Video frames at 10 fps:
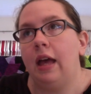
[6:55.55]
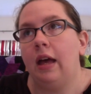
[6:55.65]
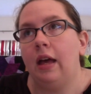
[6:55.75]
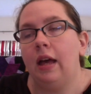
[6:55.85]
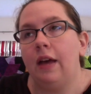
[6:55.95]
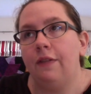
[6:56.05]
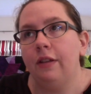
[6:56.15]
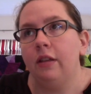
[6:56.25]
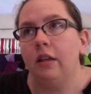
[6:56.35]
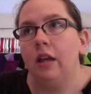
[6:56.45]

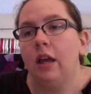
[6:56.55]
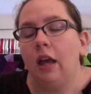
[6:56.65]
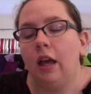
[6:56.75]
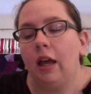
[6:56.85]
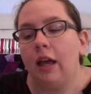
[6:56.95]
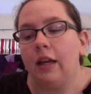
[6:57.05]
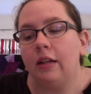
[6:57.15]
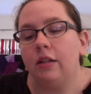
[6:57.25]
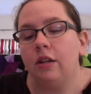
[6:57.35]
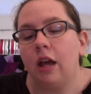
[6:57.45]
Evan,
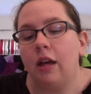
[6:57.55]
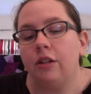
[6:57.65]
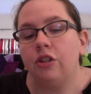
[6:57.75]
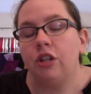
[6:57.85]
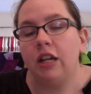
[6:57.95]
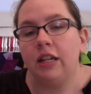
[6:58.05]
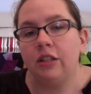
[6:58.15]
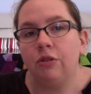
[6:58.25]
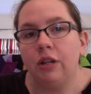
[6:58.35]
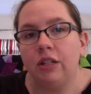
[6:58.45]
and she has
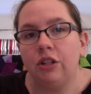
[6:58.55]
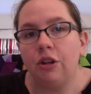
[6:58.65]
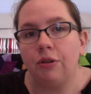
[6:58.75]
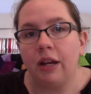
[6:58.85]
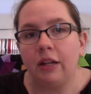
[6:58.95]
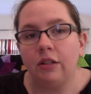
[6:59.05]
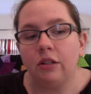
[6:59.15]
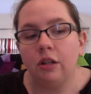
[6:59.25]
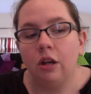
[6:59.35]
agreed to donate